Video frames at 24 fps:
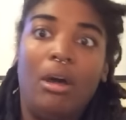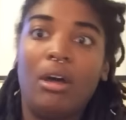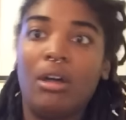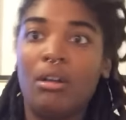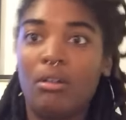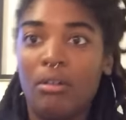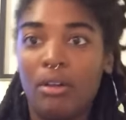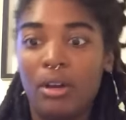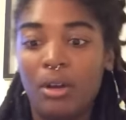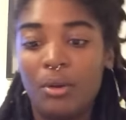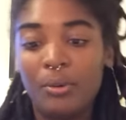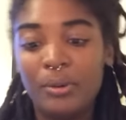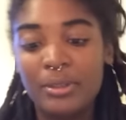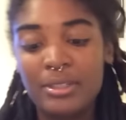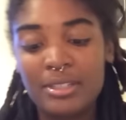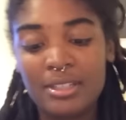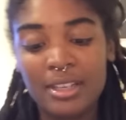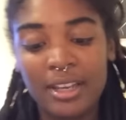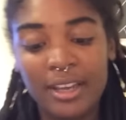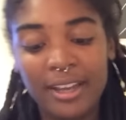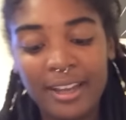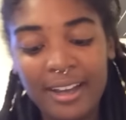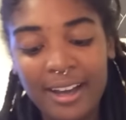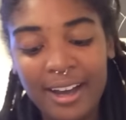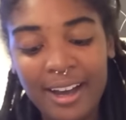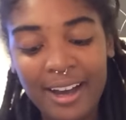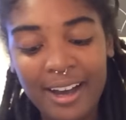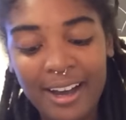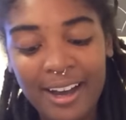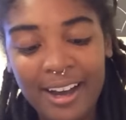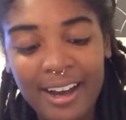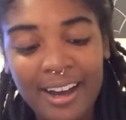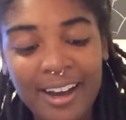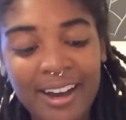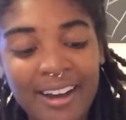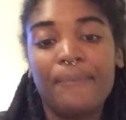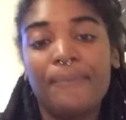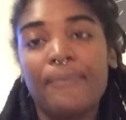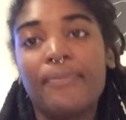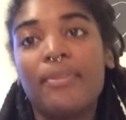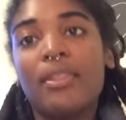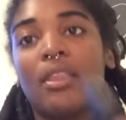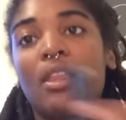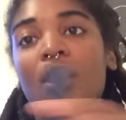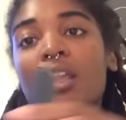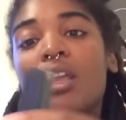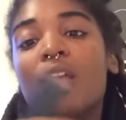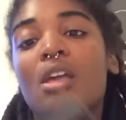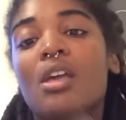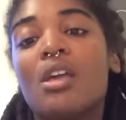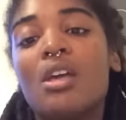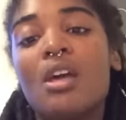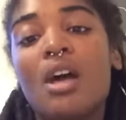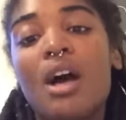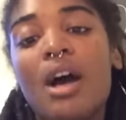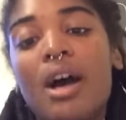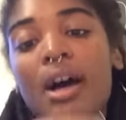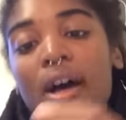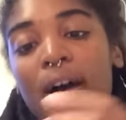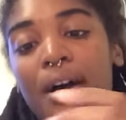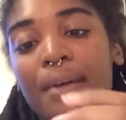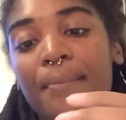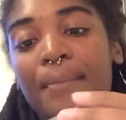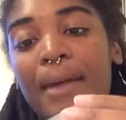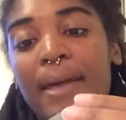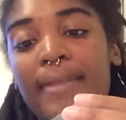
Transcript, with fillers: I don't know. We'll see. Uh, um,